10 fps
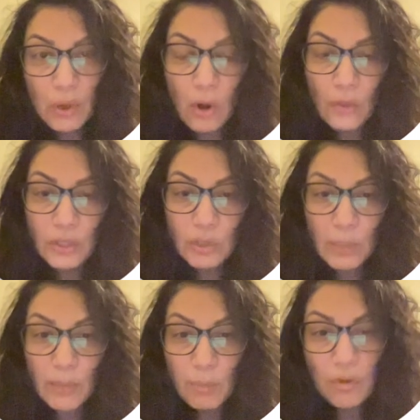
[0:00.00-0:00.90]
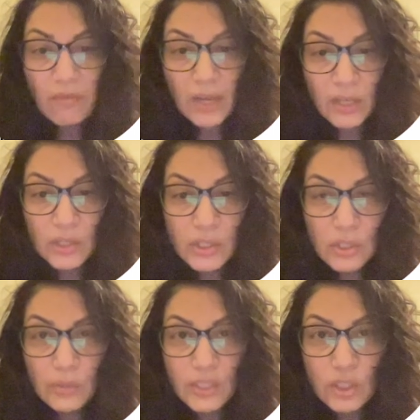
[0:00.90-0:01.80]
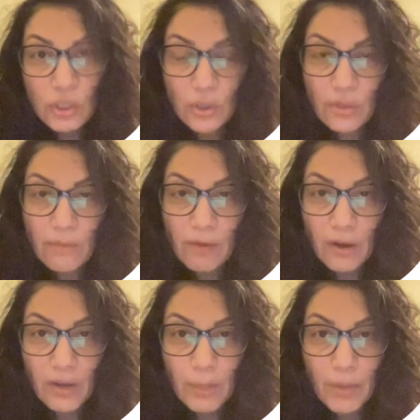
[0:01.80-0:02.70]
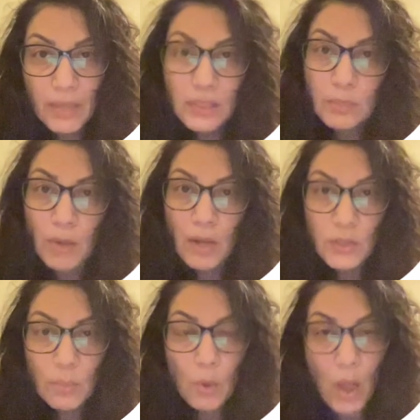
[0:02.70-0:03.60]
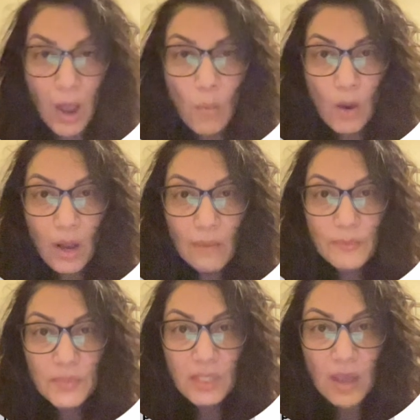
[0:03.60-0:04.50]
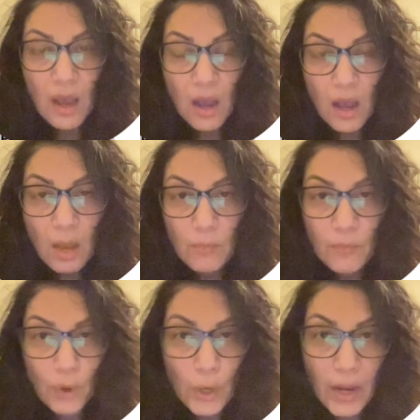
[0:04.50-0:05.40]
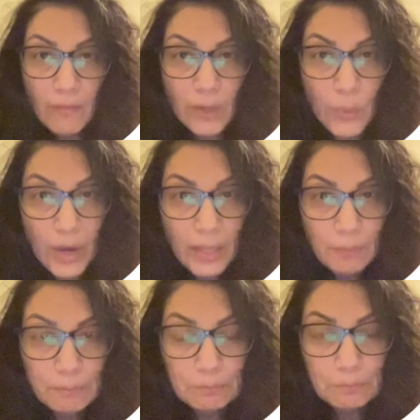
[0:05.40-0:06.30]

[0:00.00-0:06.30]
all the treatment providers to ensure the very best possible outcomes for everyone.